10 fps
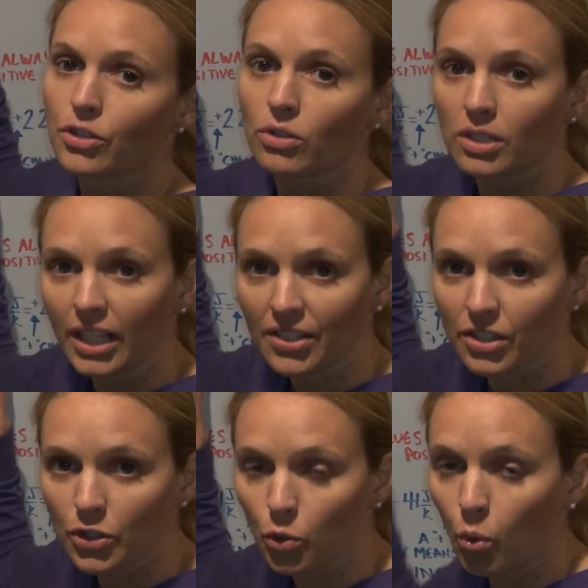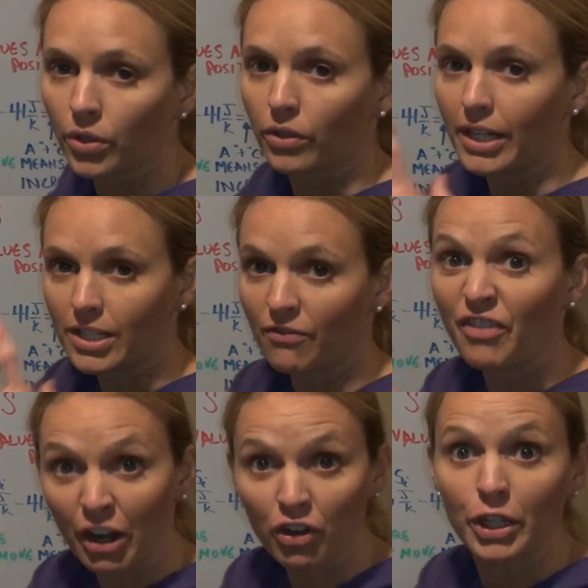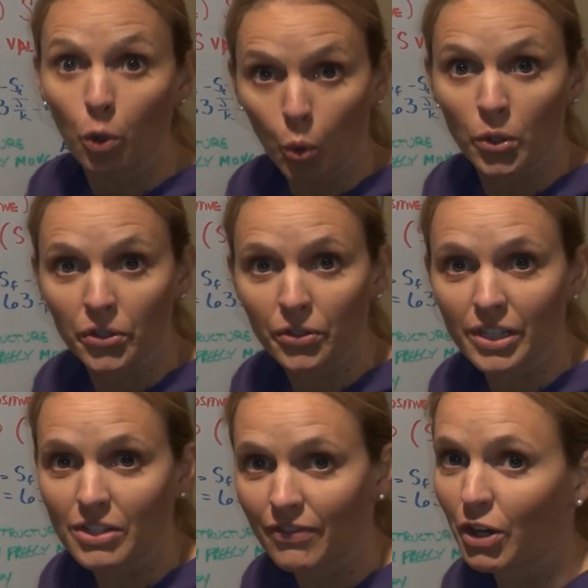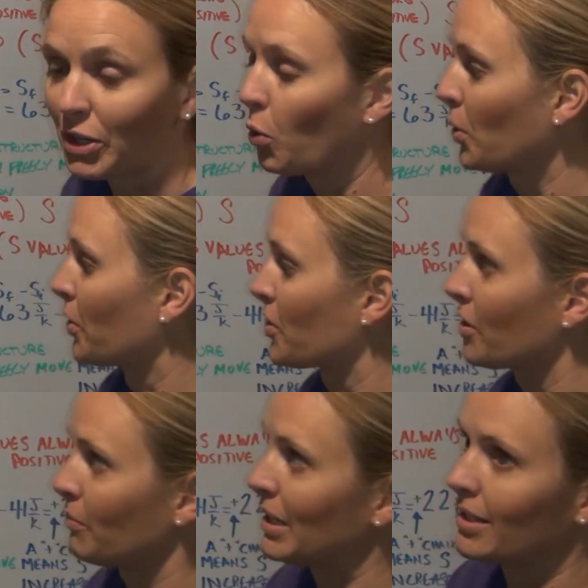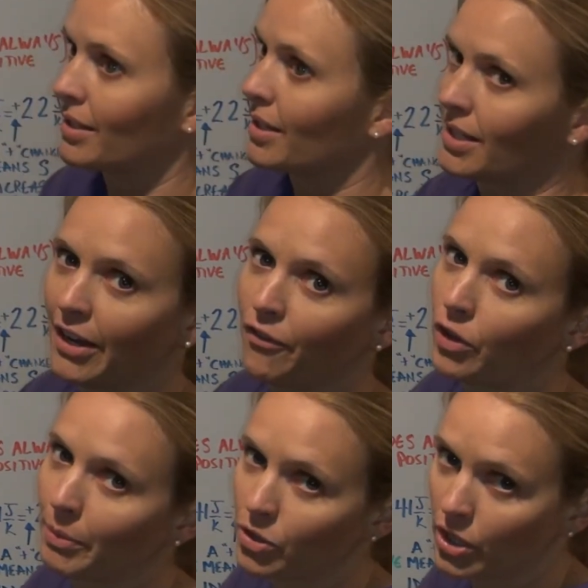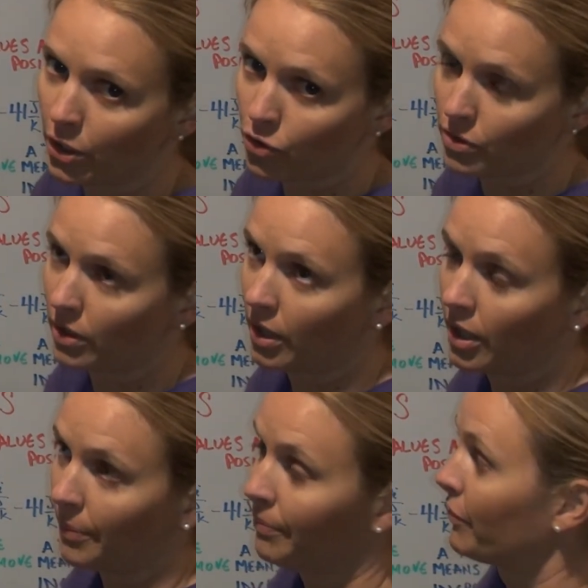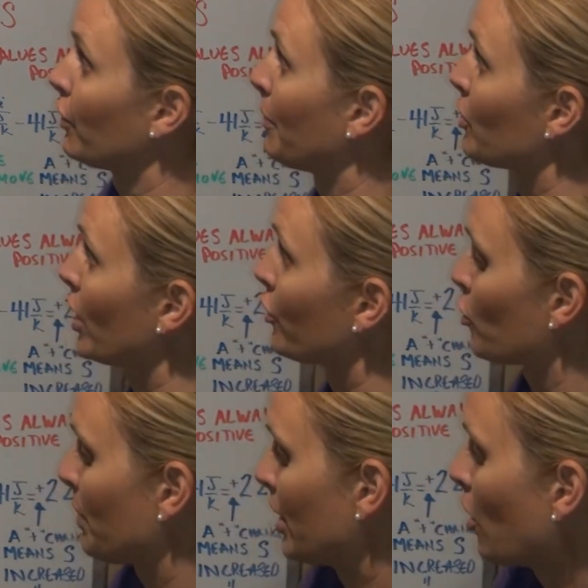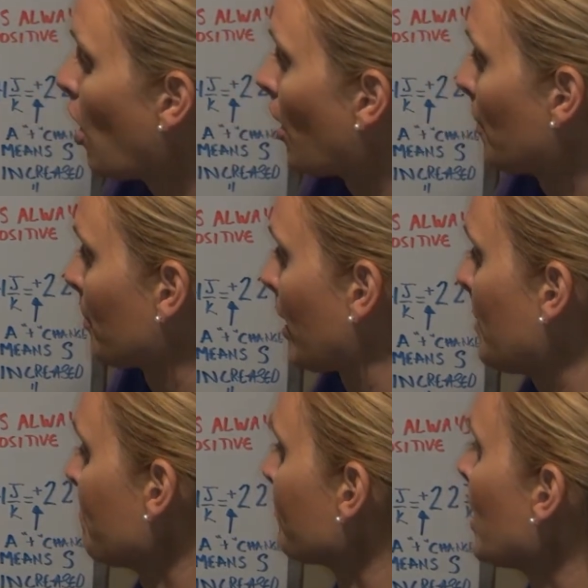There's less disorder. It's very ordered. It's very ordered. So it means it doesn't have very much entropy at all. Okay.